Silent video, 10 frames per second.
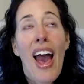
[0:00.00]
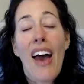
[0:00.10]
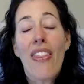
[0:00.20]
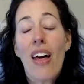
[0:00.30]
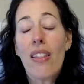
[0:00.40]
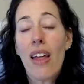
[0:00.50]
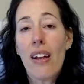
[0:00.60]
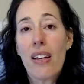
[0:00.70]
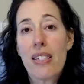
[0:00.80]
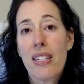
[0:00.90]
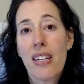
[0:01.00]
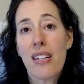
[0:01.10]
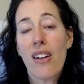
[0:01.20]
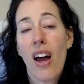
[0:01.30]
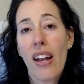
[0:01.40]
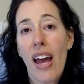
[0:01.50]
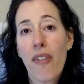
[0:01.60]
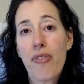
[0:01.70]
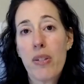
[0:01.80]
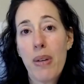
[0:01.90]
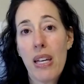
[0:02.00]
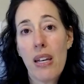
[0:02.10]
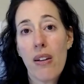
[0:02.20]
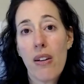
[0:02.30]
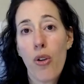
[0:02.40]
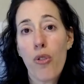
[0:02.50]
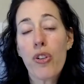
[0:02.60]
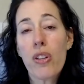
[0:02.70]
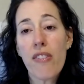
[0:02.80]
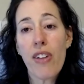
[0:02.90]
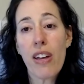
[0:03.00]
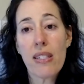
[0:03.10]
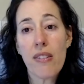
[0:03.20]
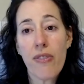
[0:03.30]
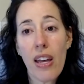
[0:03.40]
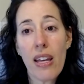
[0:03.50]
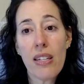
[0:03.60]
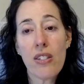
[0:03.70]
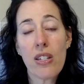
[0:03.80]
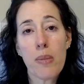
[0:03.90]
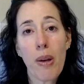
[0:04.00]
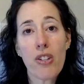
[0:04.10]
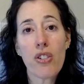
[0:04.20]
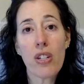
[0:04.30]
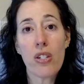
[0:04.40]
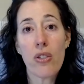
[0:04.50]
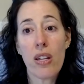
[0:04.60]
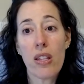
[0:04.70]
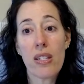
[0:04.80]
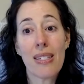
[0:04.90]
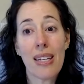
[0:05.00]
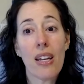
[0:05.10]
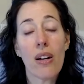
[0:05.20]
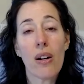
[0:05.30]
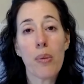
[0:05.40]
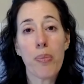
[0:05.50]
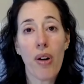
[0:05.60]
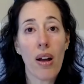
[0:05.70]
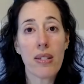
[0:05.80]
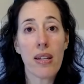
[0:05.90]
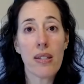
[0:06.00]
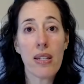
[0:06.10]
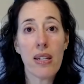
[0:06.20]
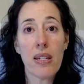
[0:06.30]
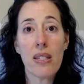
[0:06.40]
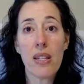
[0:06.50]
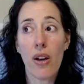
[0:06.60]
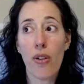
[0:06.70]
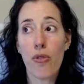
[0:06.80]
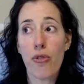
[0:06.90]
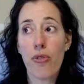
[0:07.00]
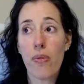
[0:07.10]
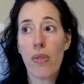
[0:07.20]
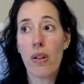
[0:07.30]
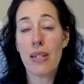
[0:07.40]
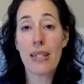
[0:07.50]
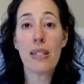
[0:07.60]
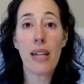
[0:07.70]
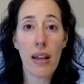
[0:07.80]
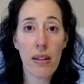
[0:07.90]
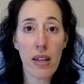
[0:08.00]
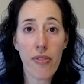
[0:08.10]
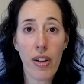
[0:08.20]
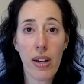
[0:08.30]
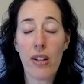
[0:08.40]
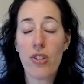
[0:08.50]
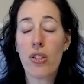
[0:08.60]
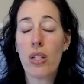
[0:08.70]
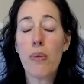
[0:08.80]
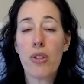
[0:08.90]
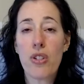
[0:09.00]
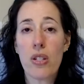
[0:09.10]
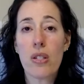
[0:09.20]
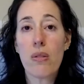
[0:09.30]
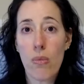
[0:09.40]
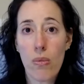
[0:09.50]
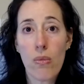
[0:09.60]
And that let us not have to be overly face-to-face, especially during the stickier processes of disentangling financially, which is